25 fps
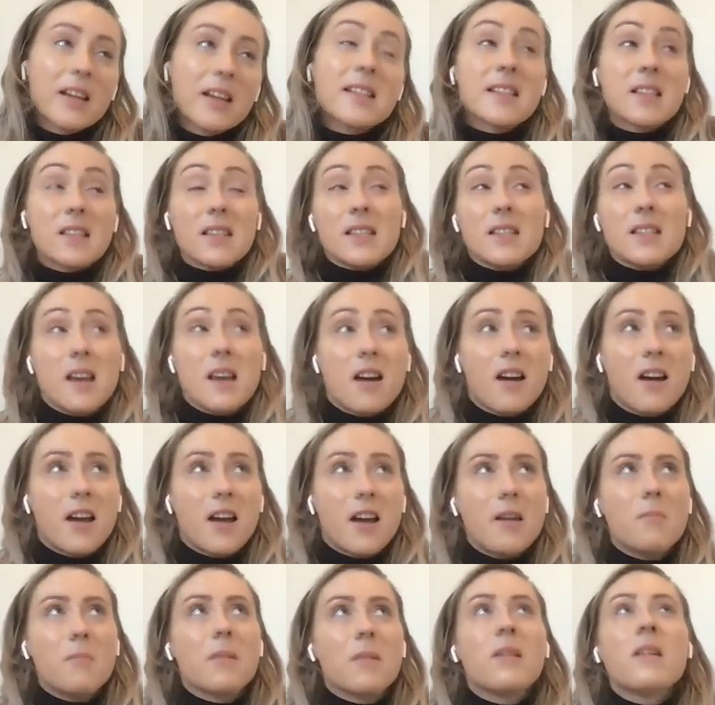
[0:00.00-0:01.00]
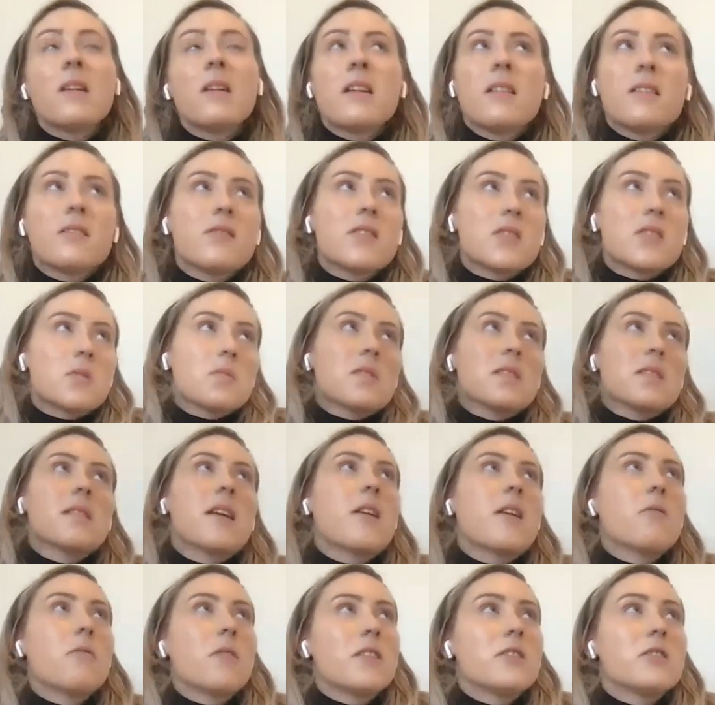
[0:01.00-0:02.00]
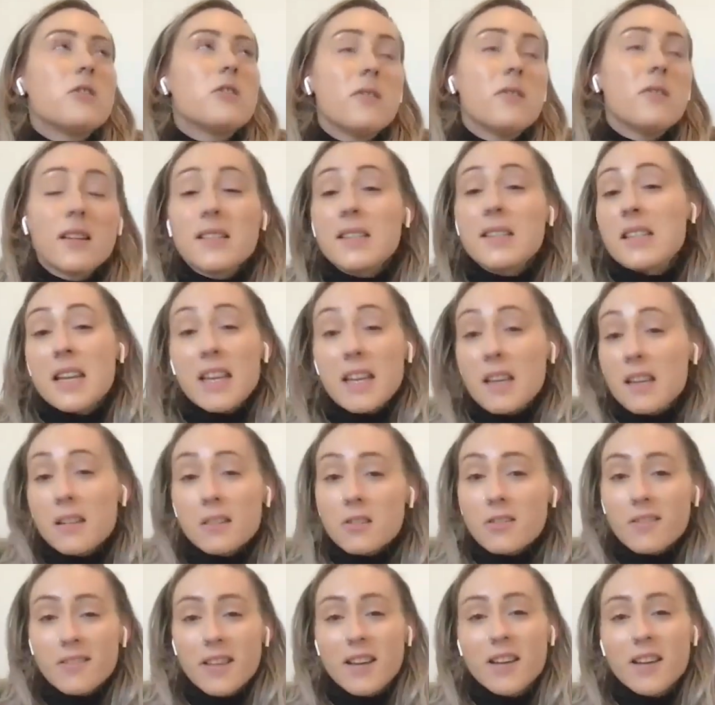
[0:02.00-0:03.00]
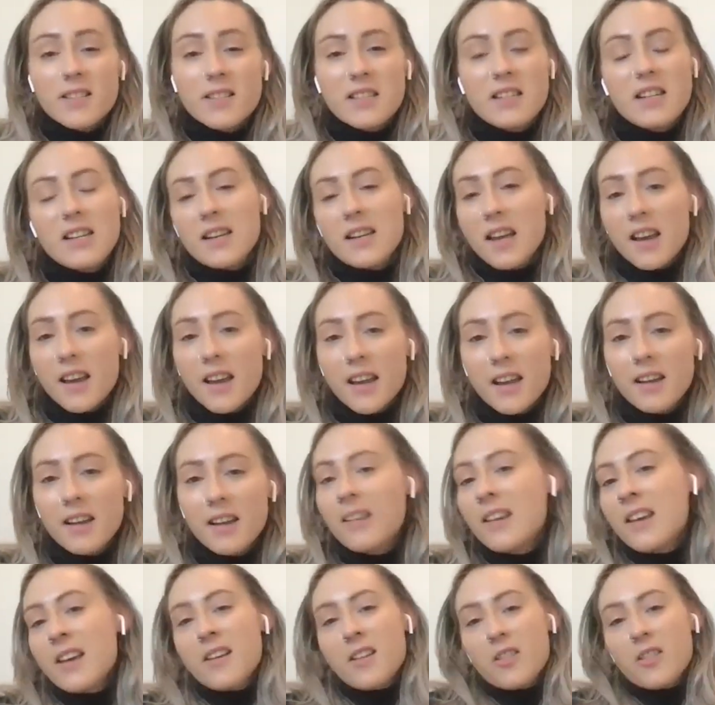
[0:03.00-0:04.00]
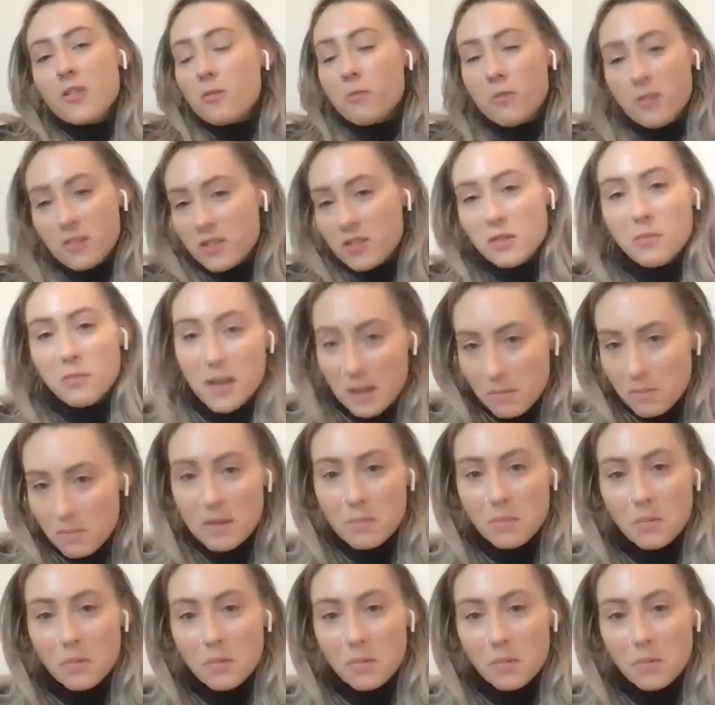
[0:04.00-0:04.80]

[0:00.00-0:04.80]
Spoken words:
Because at the time, this was like 2008, 2009. There weren't too many